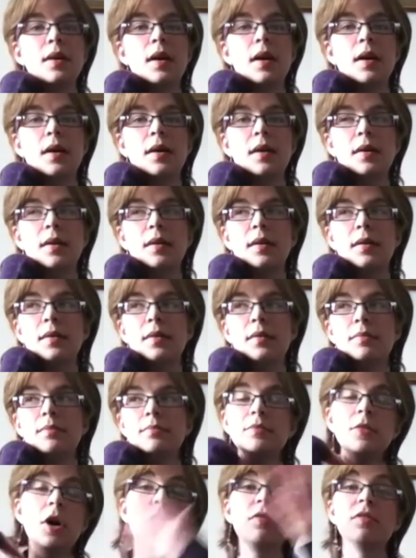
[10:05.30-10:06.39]
uh,
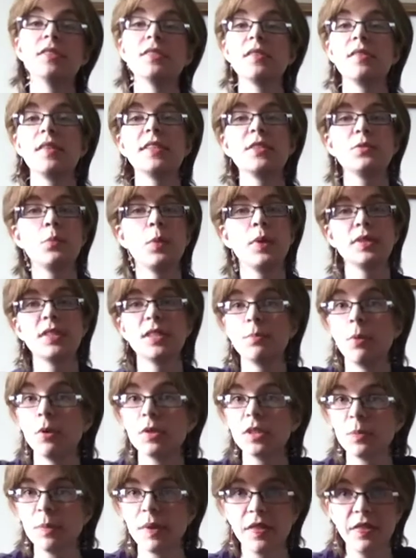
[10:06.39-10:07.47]
obviously this was
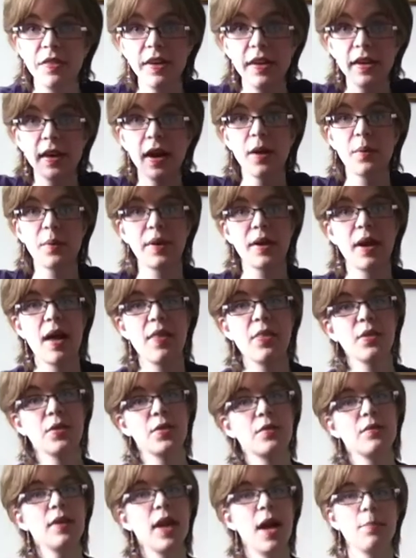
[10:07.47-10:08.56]
supposed to be the Irene
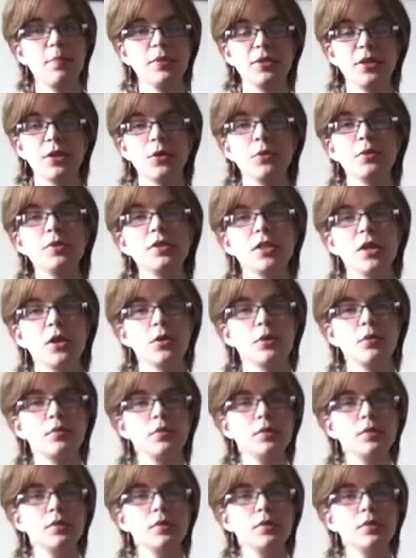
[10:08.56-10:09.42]
Adler episode, so